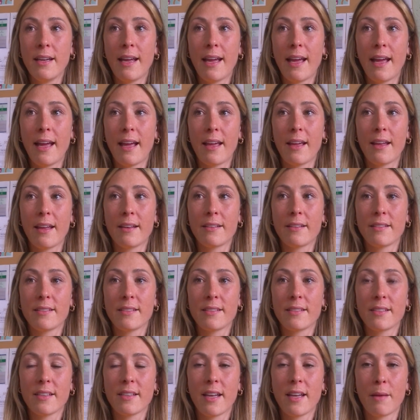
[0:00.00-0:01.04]
and
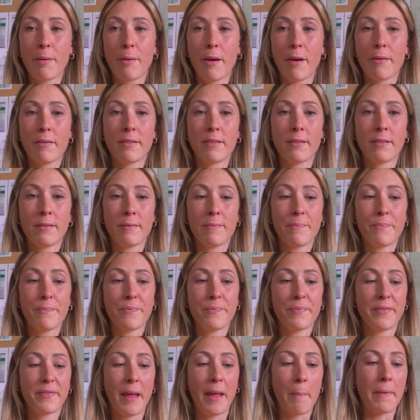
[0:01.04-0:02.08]
about
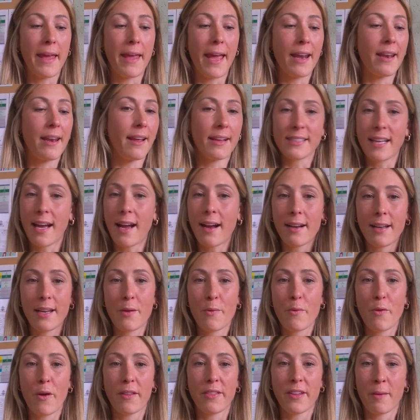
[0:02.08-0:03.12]
them getting
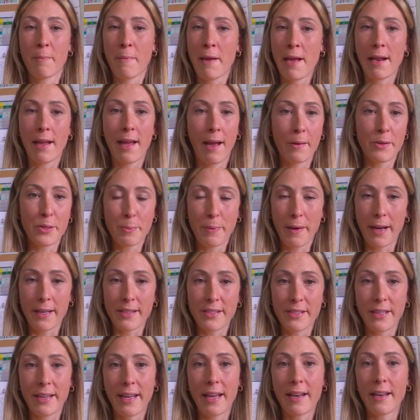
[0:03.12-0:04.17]
exactly what their male
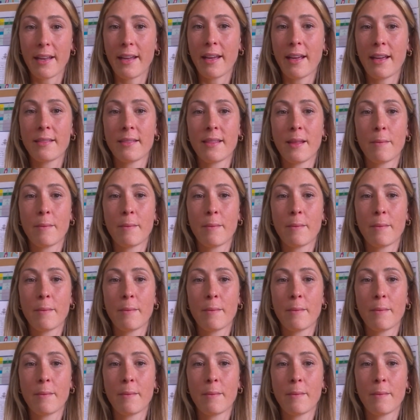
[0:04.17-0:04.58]
counterparts are getting,